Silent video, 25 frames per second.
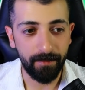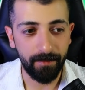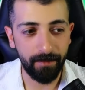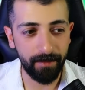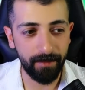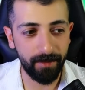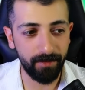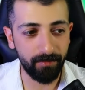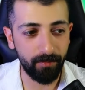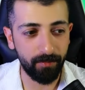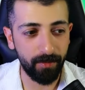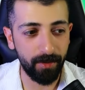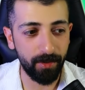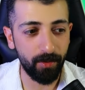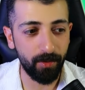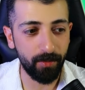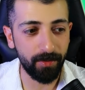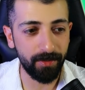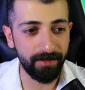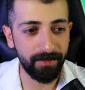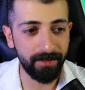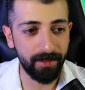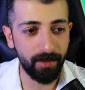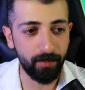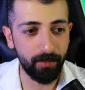If we
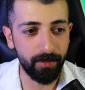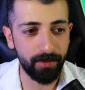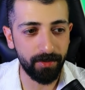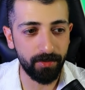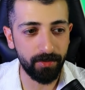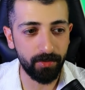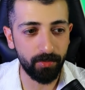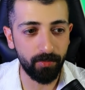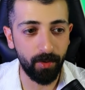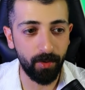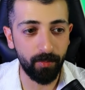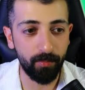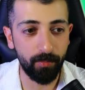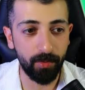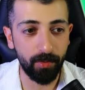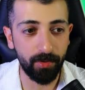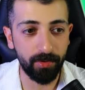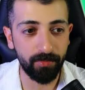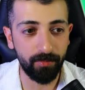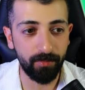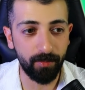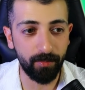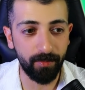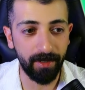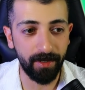noticed, there was a strong push
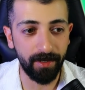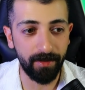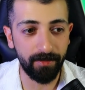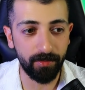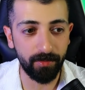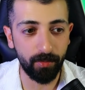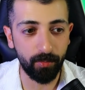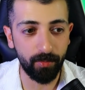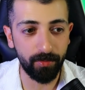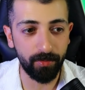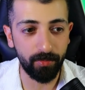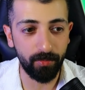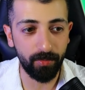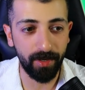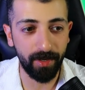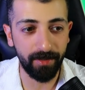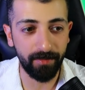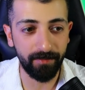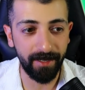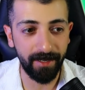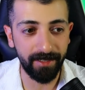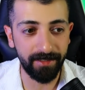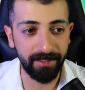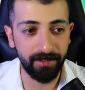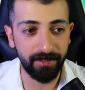from here, so we took
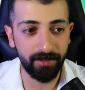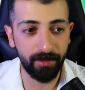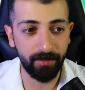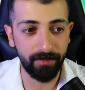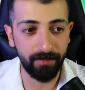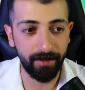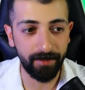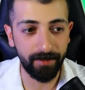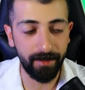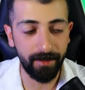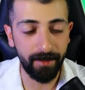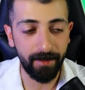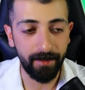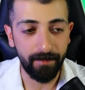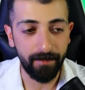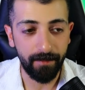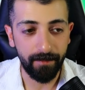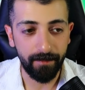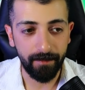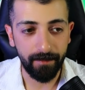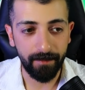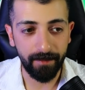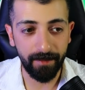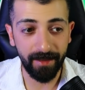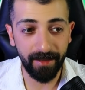advantage of it.
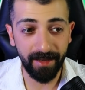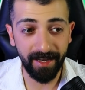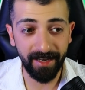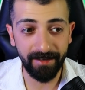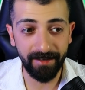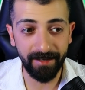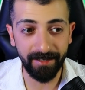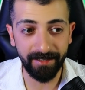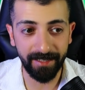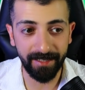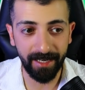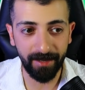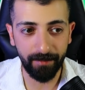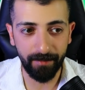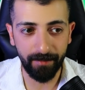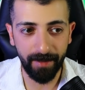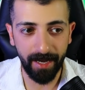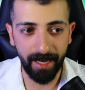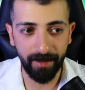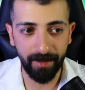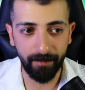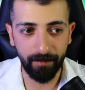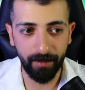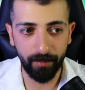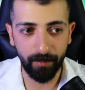And at the same
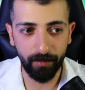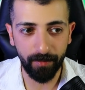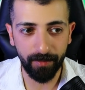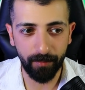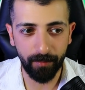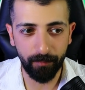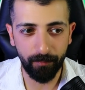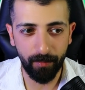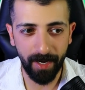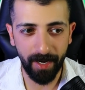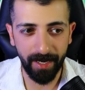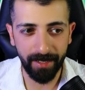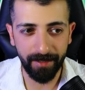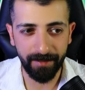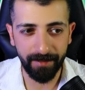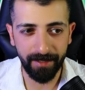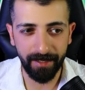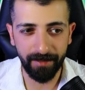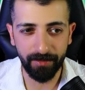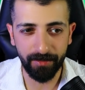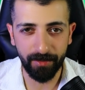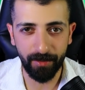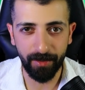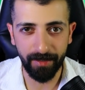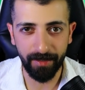time, there was a price
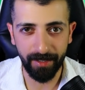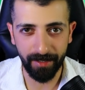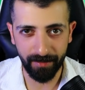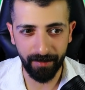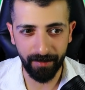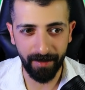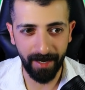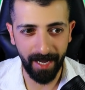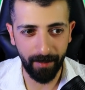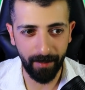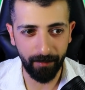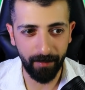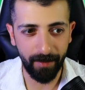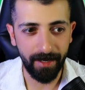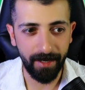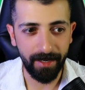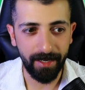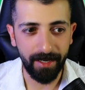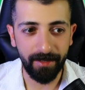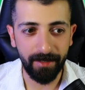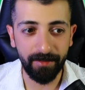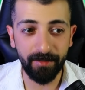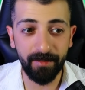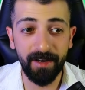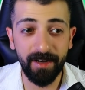consolidation happening
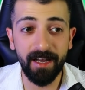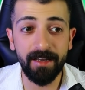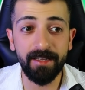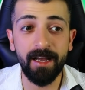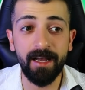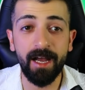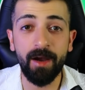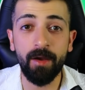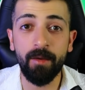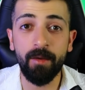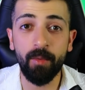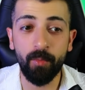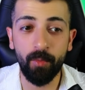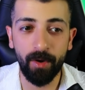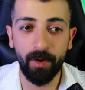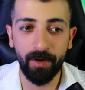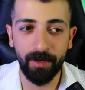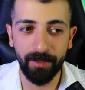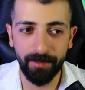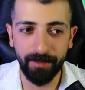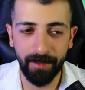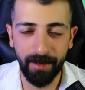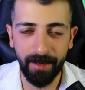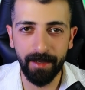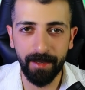here, so that's how it
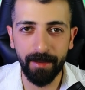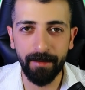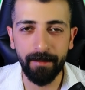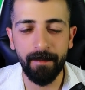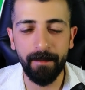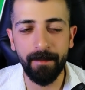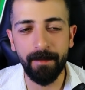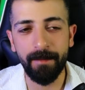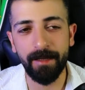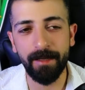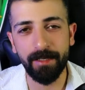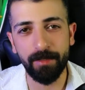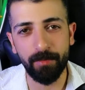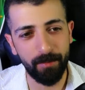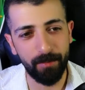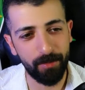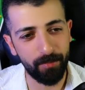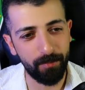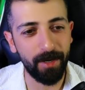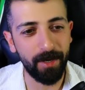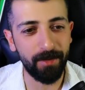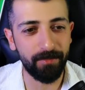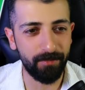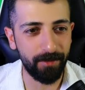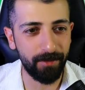was. This was
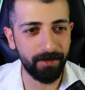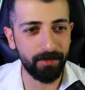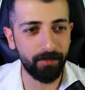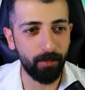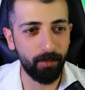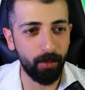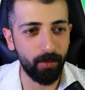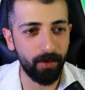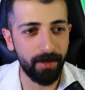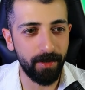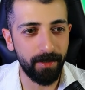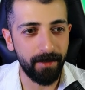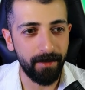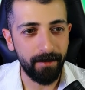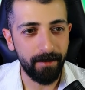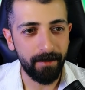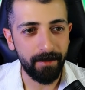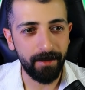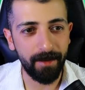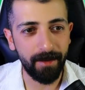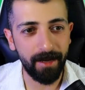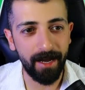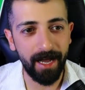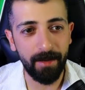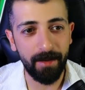my first point.
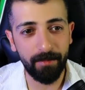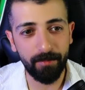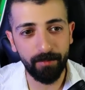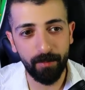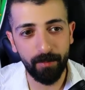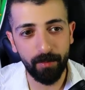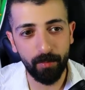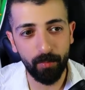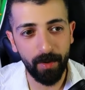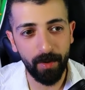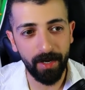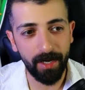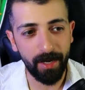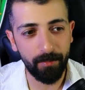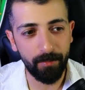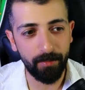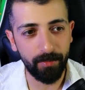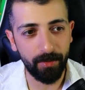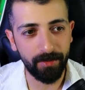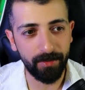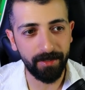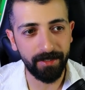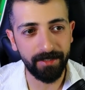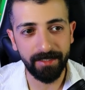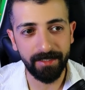After it went up
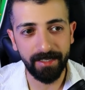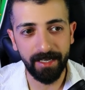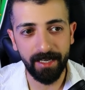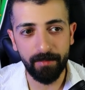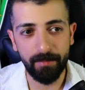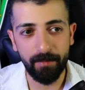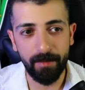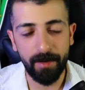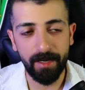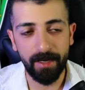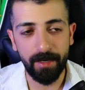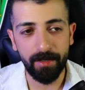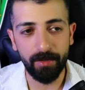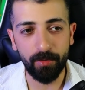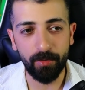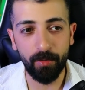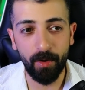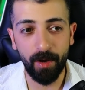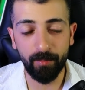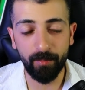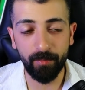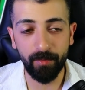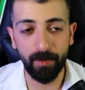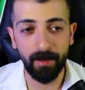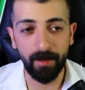to this level and
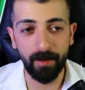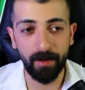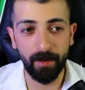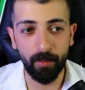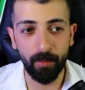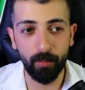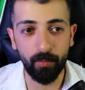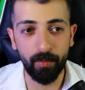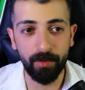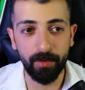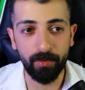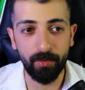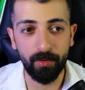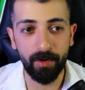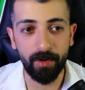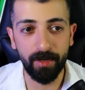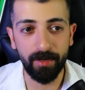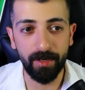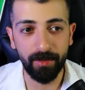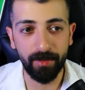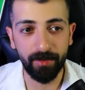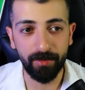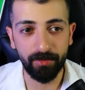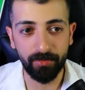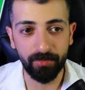dropped, we took
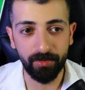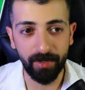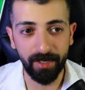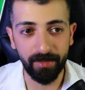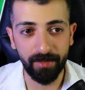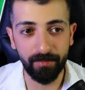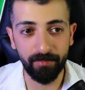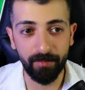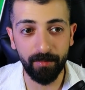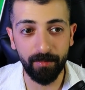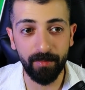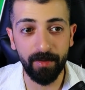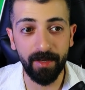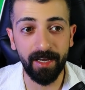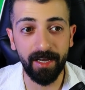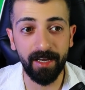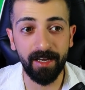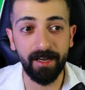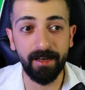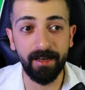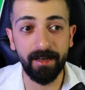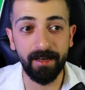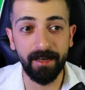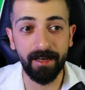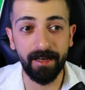another trade from
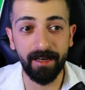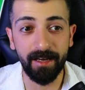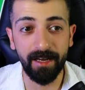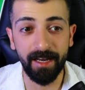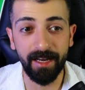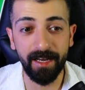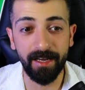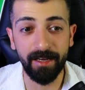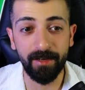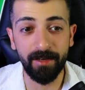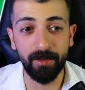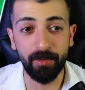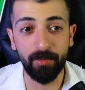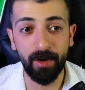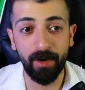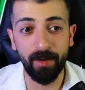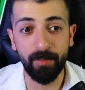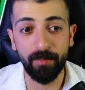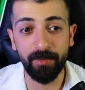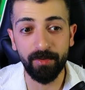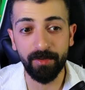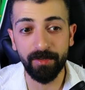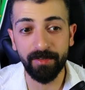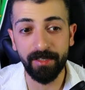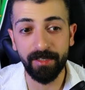there, and it
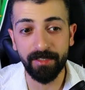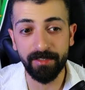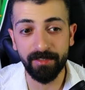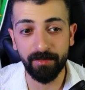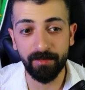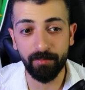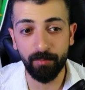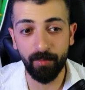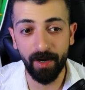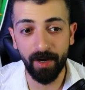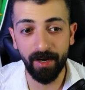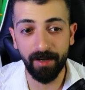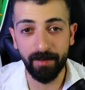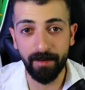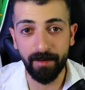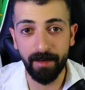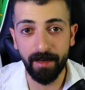dropped to this spot.